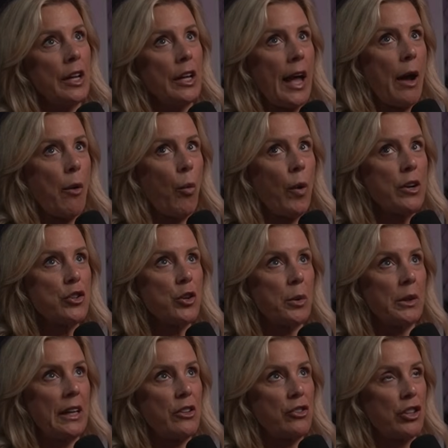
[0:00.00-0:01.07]
like? What is
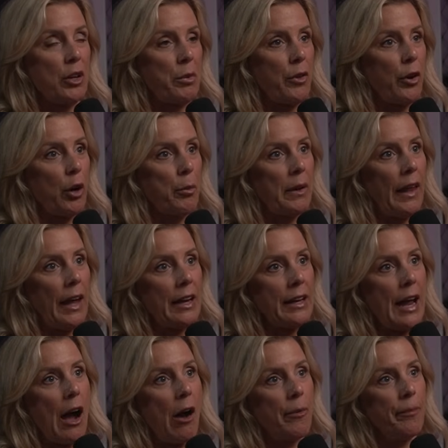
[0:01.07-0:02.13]
your relationship with Urban
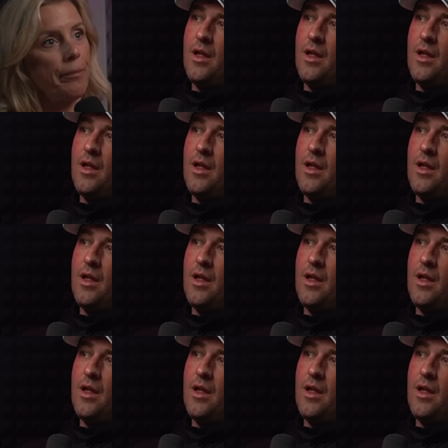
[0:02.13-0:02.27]
like now?